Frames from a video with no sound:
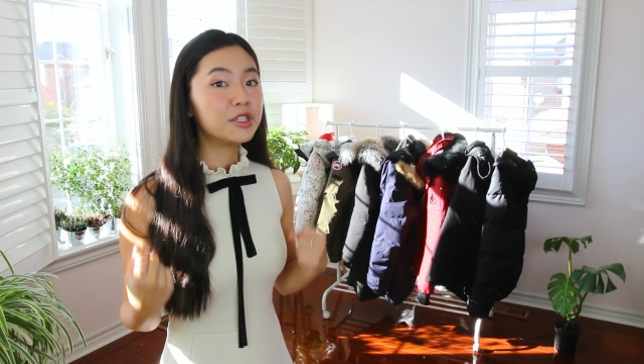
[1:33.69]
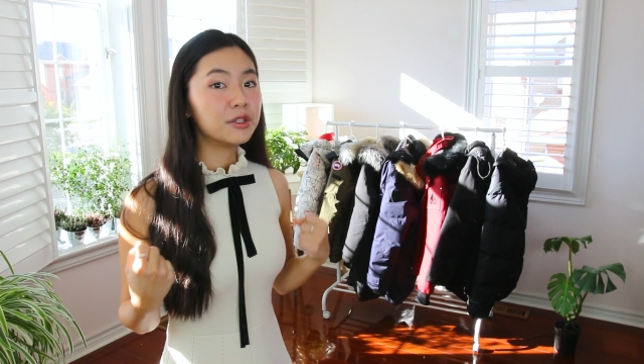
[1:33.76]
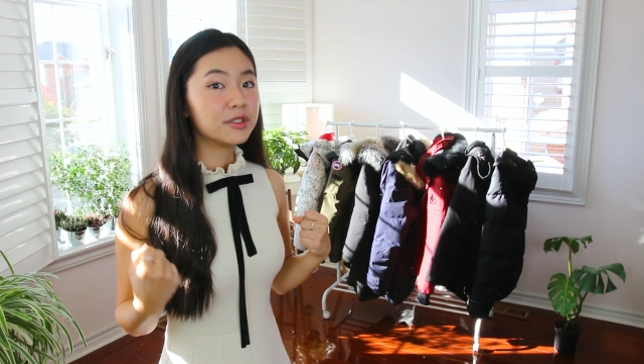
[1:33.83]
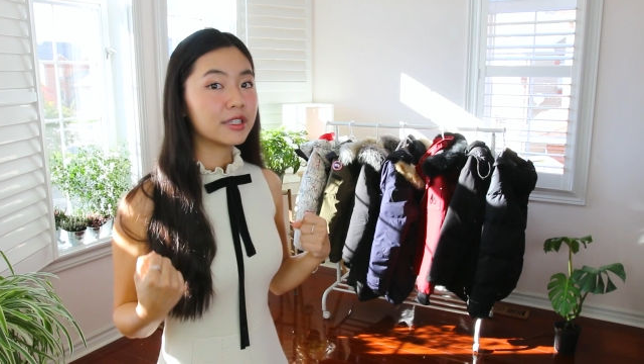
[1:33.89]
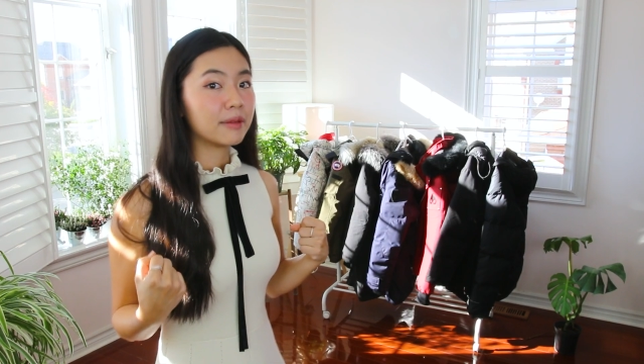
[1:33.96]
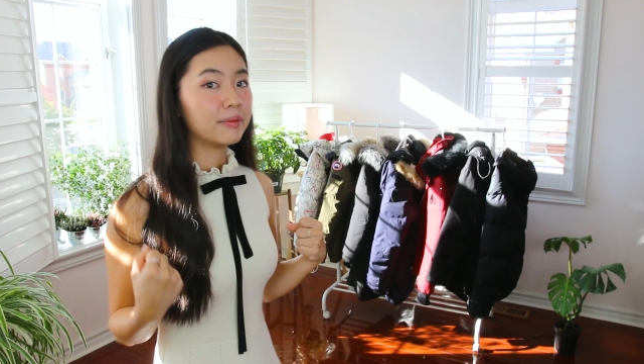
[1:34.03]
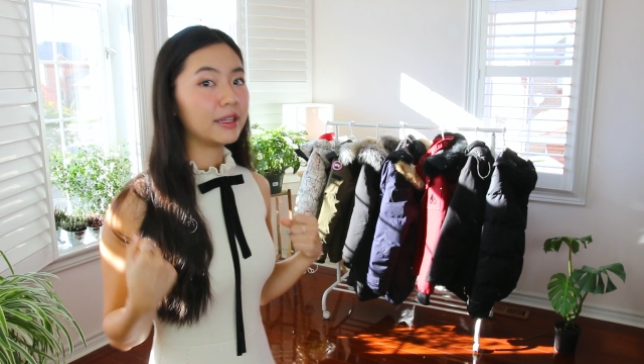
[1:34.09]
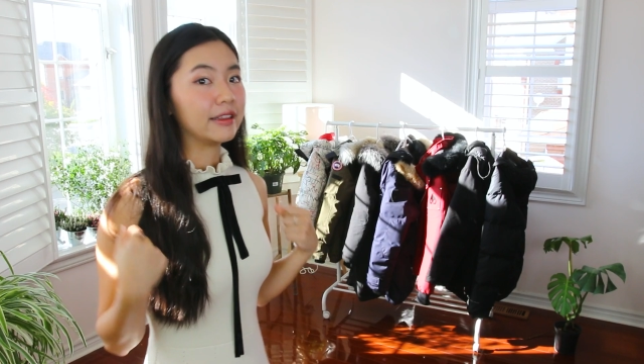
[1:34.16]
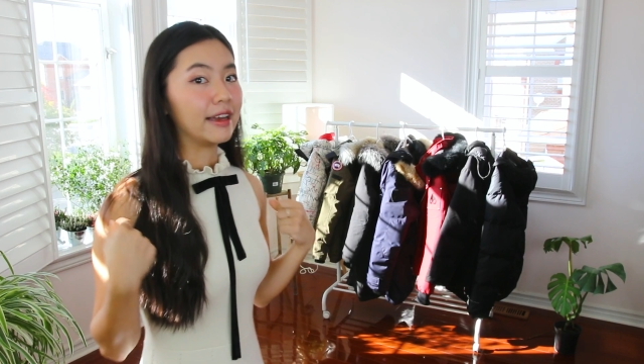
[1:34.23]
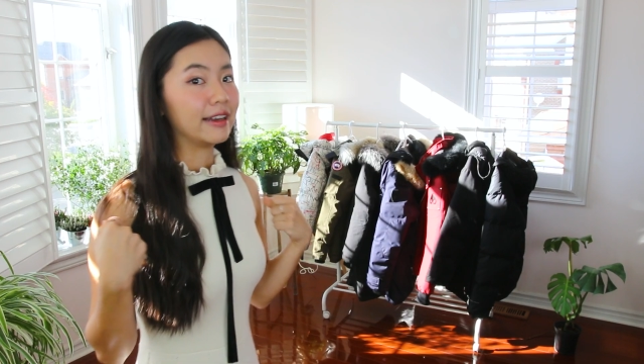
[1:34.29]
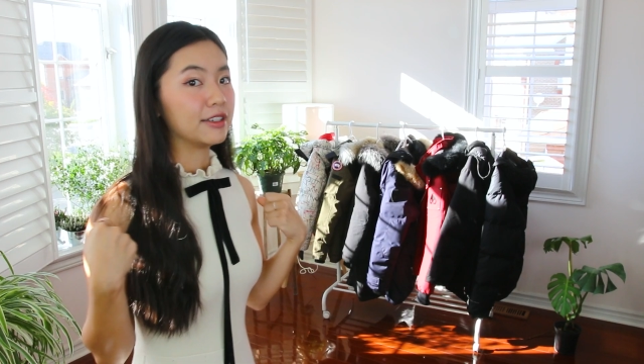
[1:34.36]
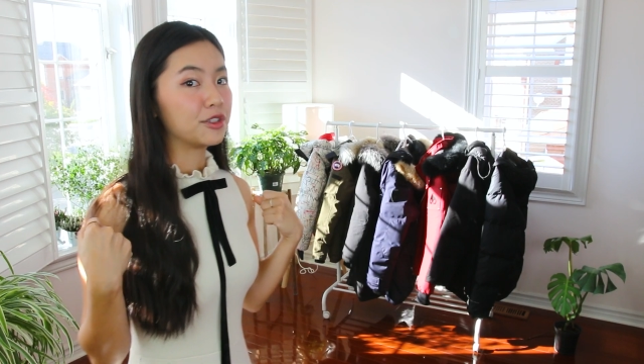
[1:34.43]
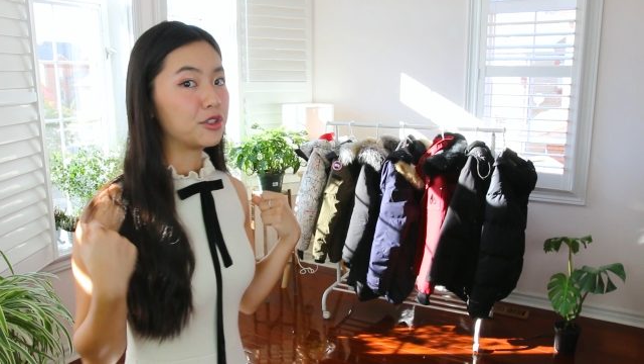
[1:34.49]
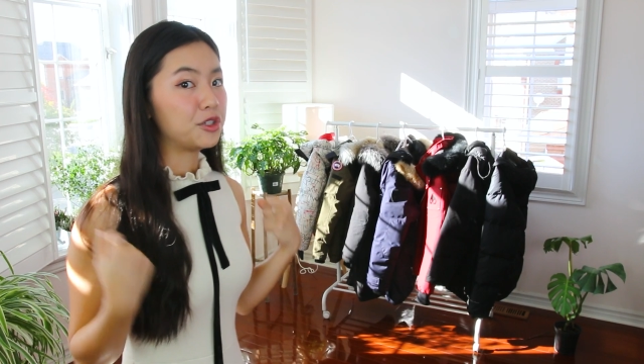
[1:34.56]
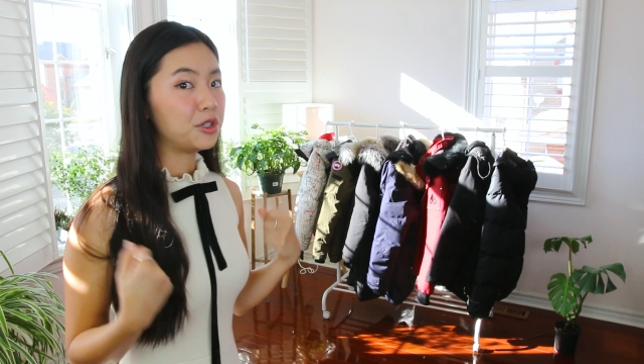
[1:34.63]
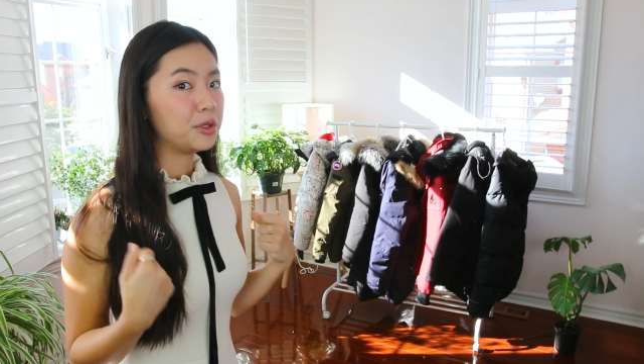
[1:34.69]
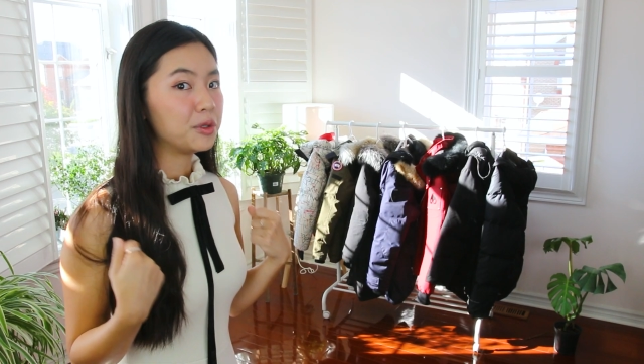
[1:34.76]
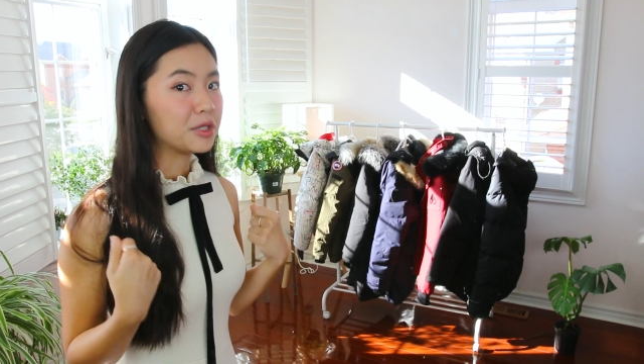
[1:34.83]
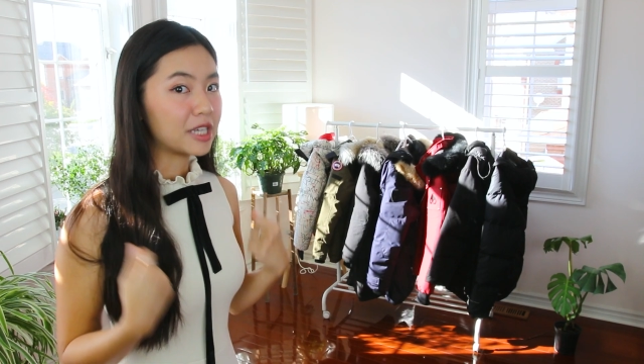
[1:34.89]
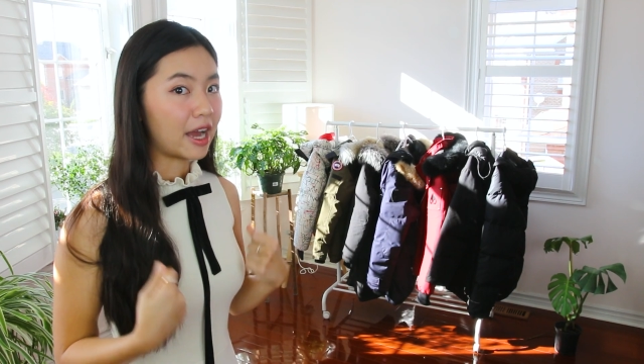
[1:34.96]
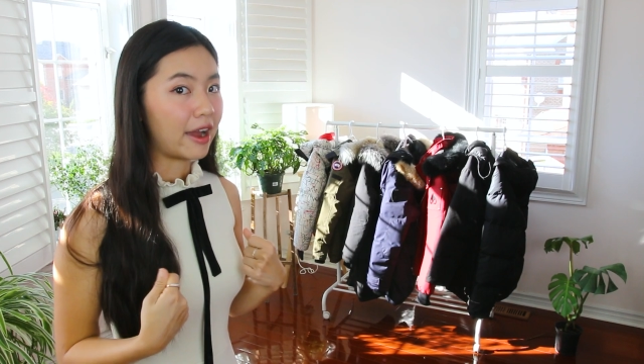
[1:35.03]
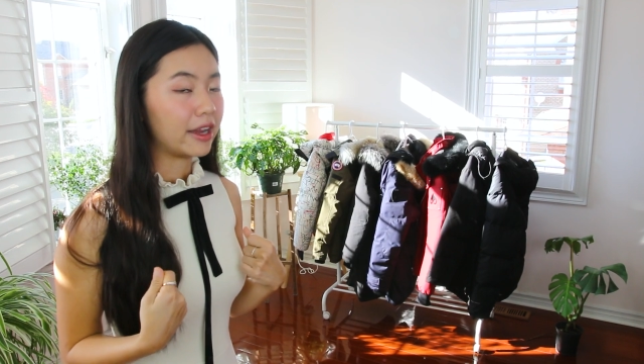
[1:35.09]
choose something that is
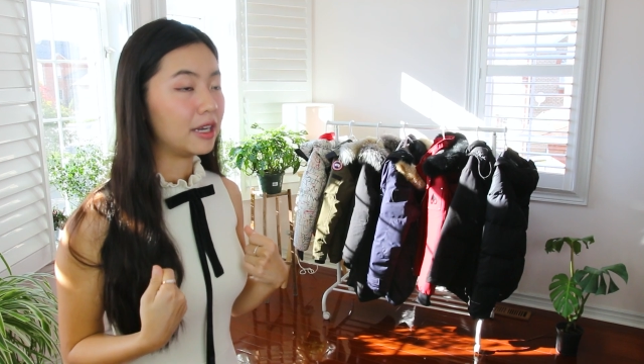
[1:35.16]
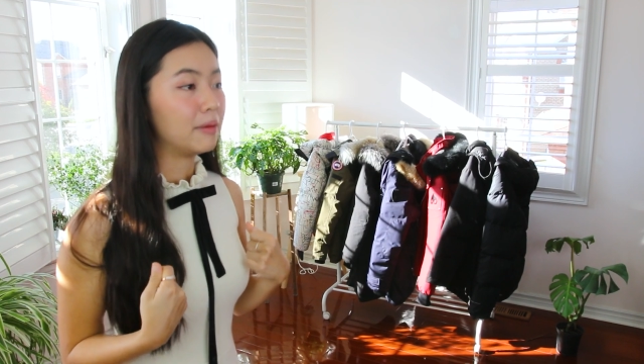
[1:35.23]
too tight,